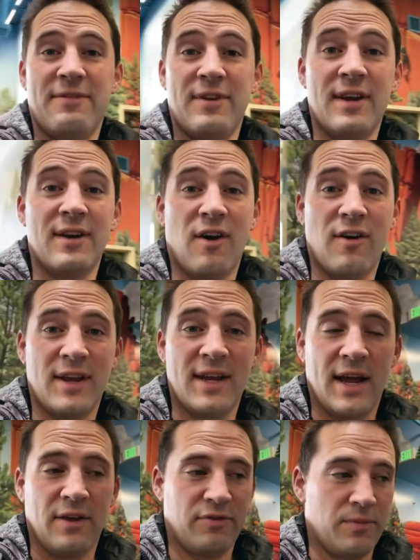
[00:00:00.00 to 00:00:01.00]
you didn't already
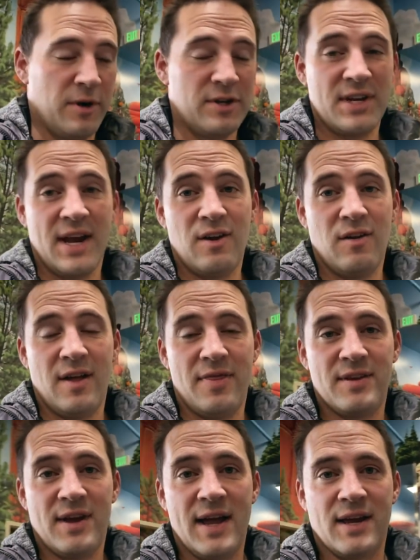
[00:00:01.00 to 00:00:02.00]
guess from our channel and
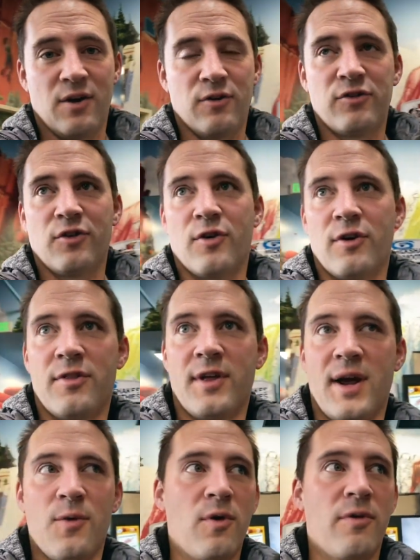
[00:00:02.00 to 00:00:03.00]
the Diet Coke short that
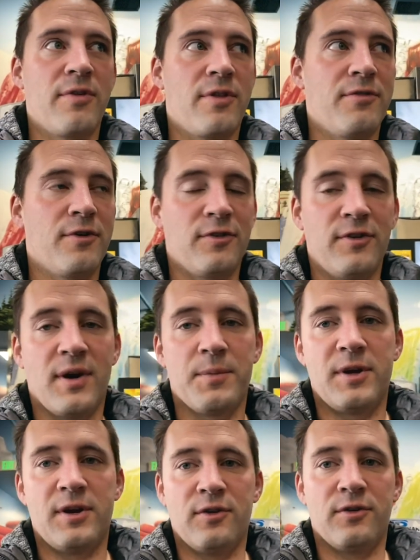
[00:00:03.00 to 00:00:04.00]
I wore for the first year, I'm a
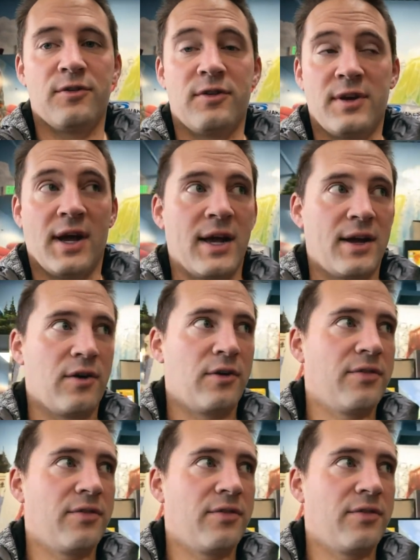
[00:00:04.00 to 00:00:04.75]
huge Diet Coke